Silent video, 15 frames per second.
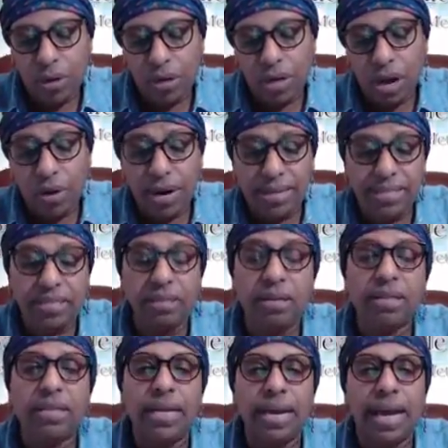go, and I
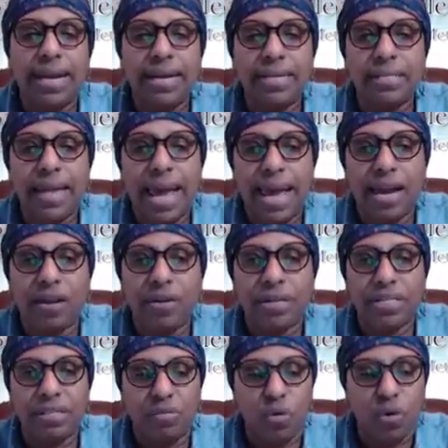still think I need to anchor
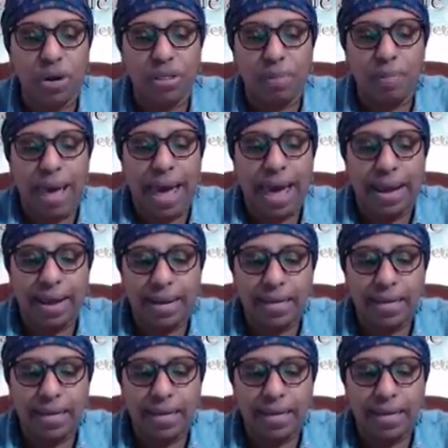it some more in the back.